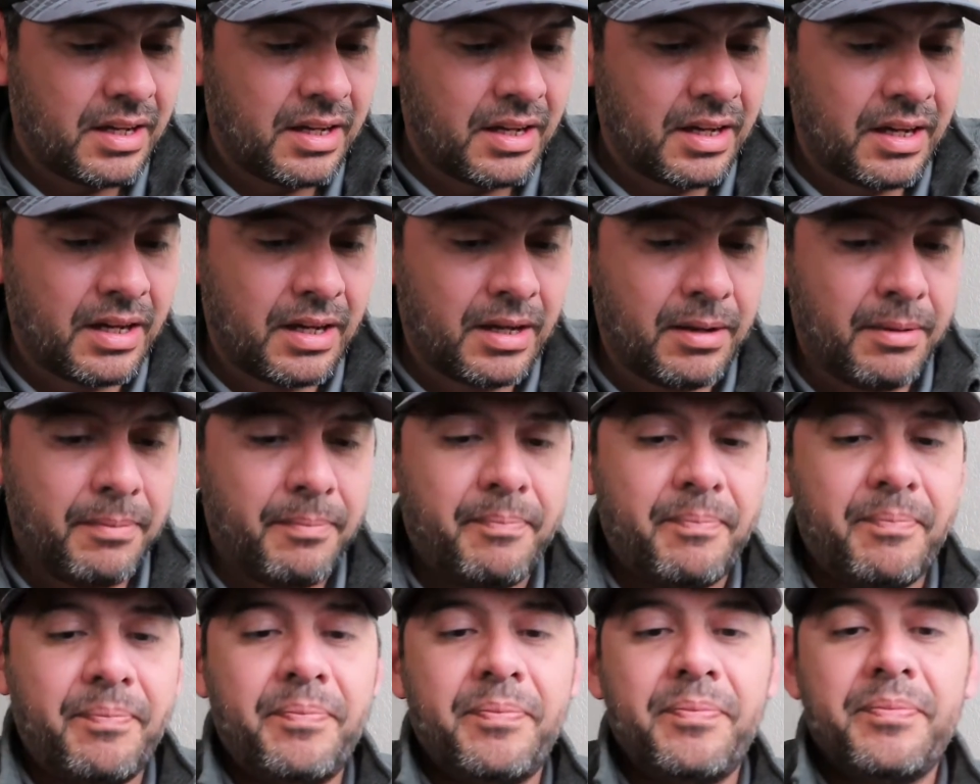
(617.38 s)

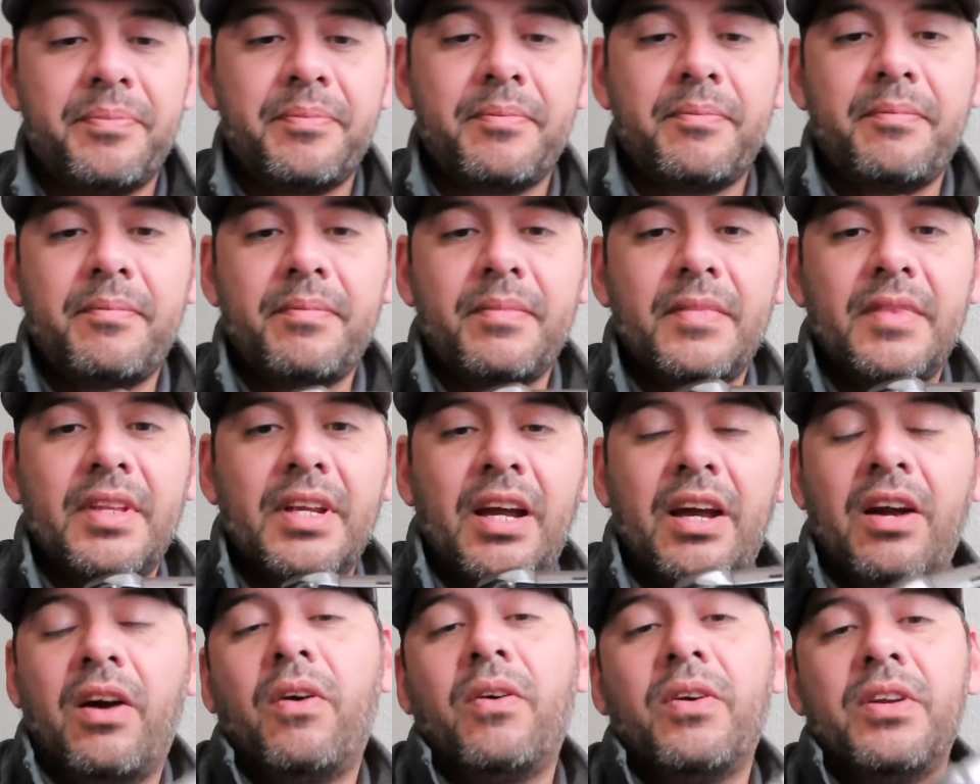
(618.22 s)

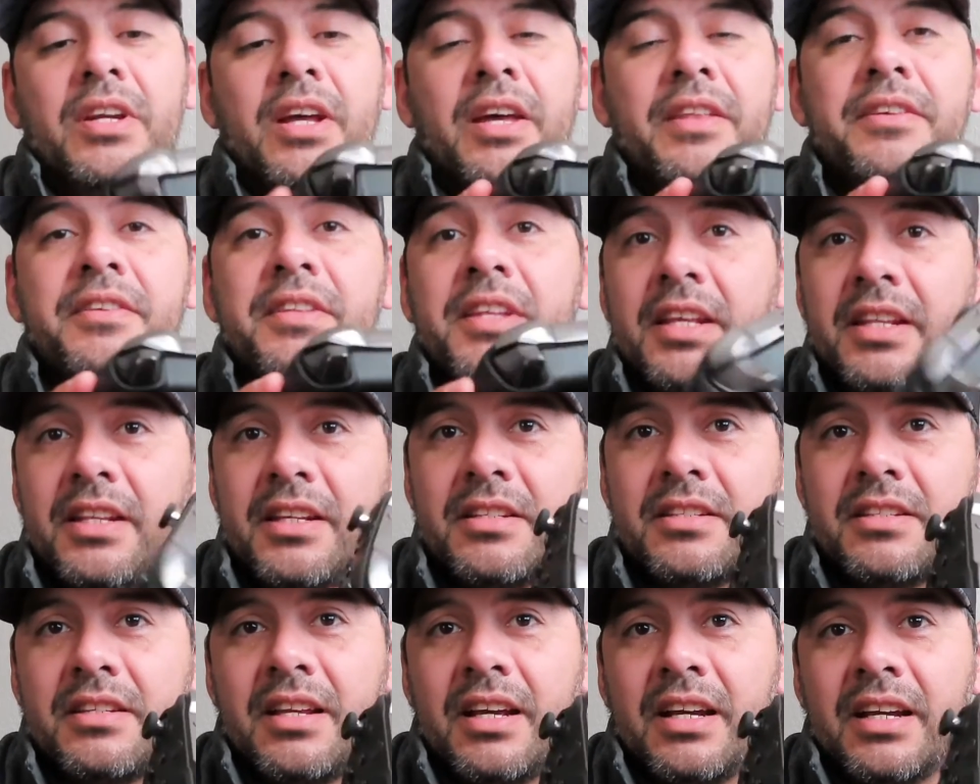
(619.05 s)
Oh, another thing
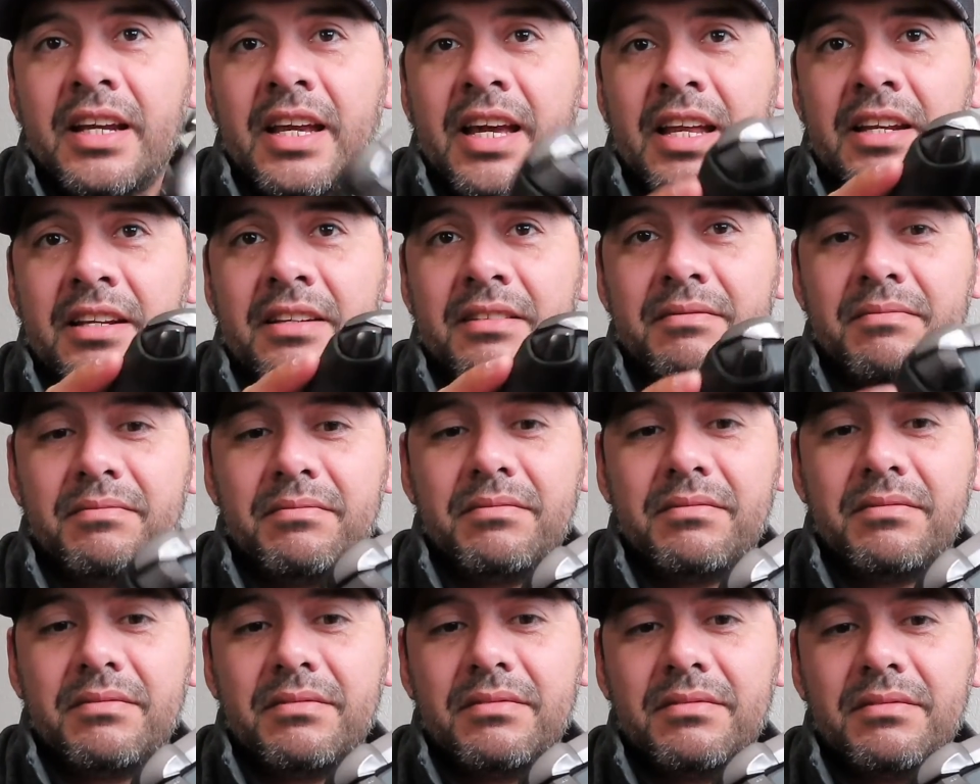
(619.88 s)
that's not kind
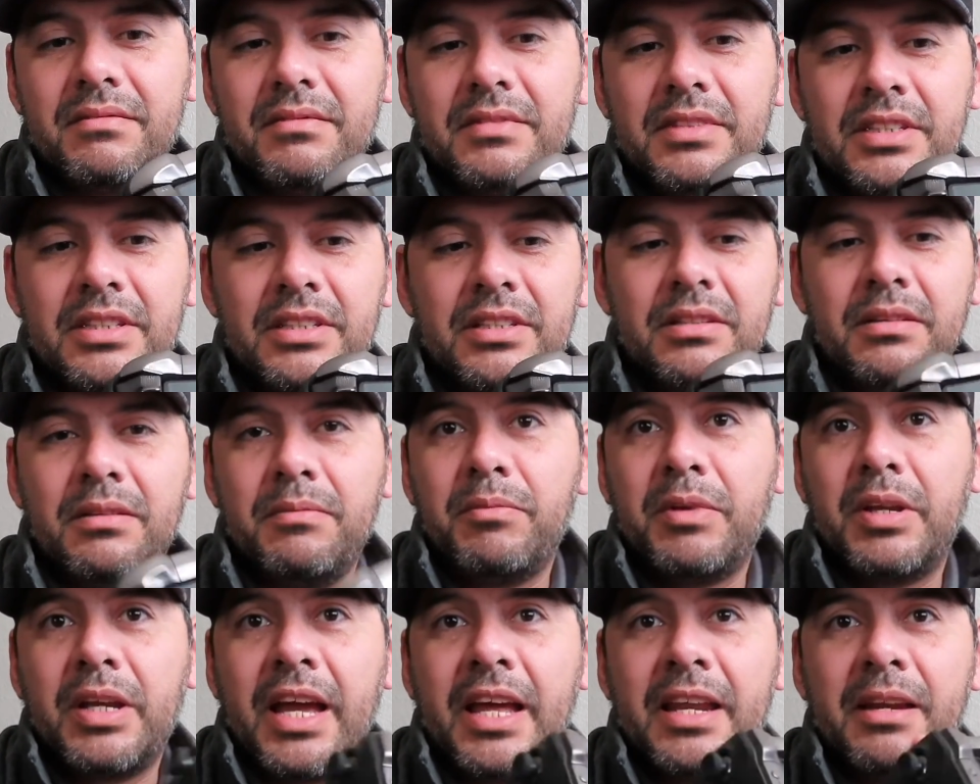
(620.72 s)

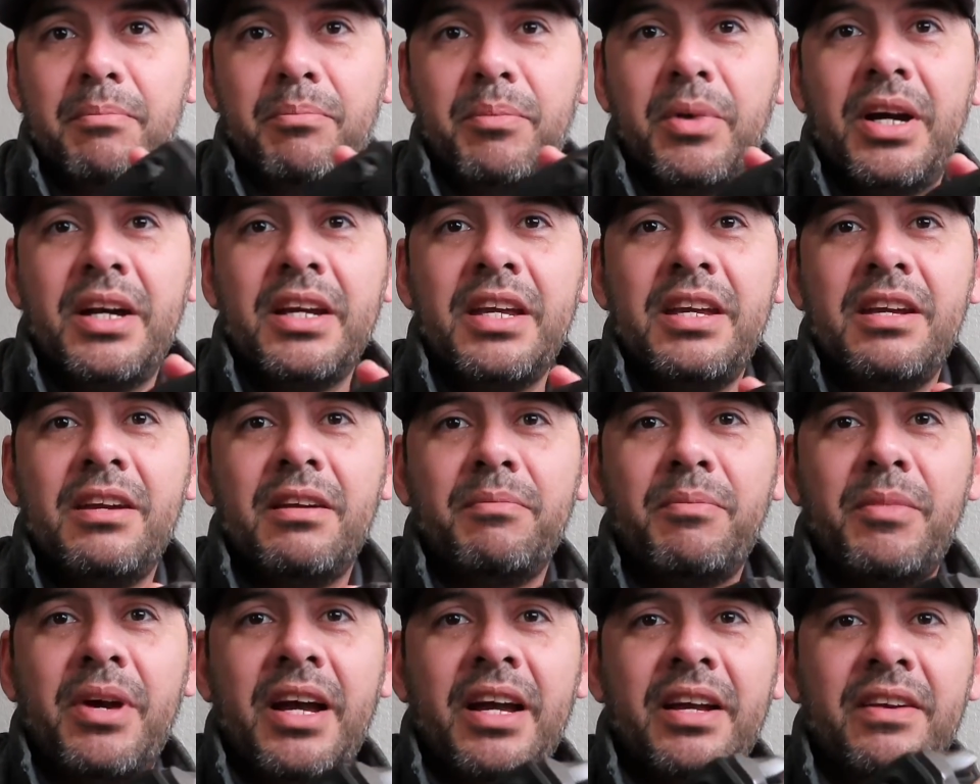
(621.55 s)
of buggy
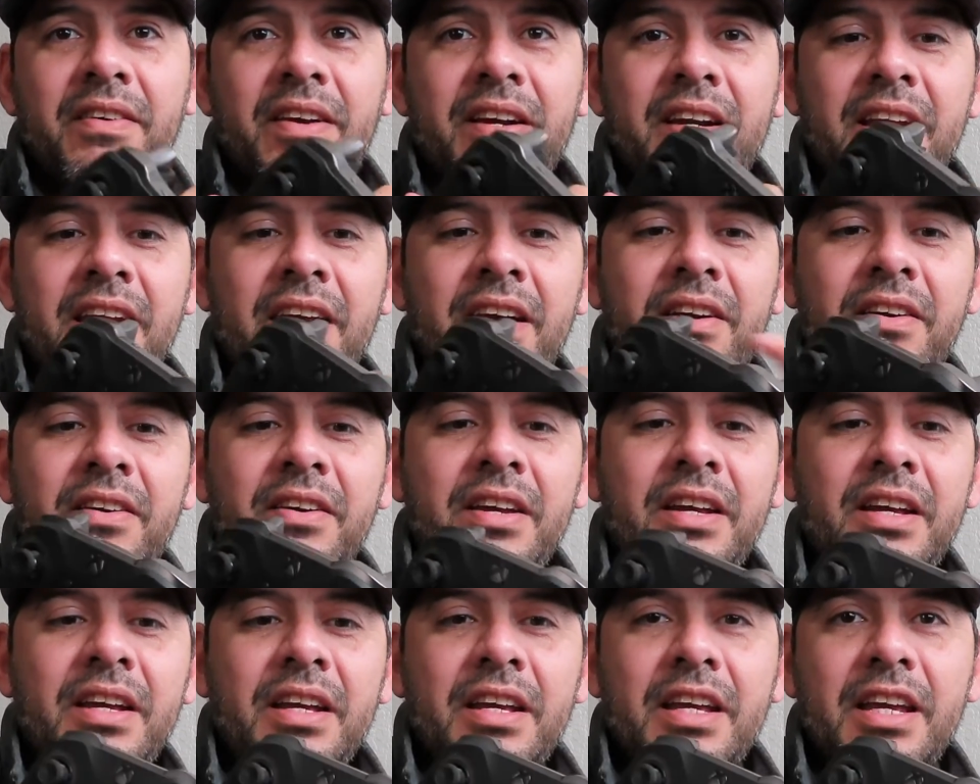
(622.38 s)
on mine right now
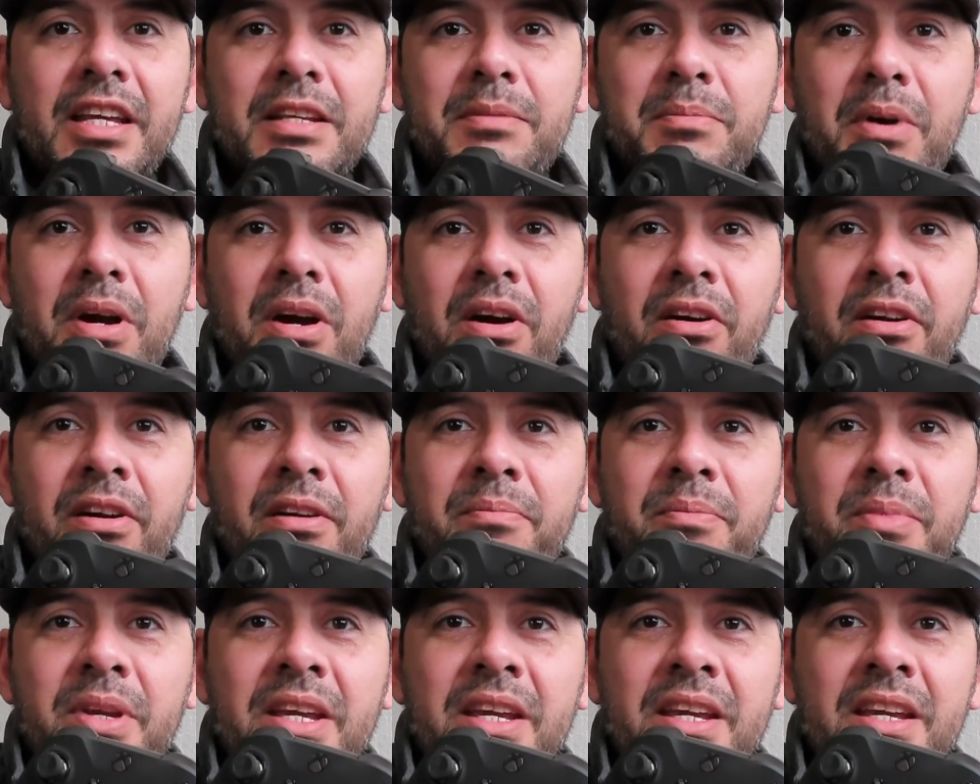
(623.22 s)
is my
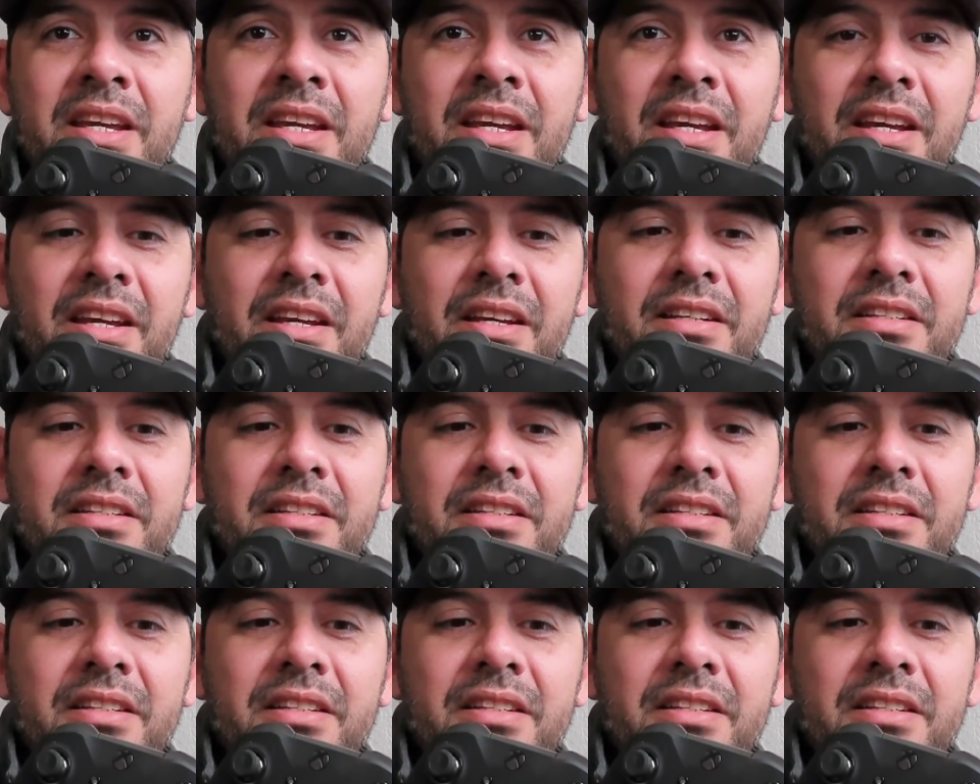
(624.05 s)
R.D.A.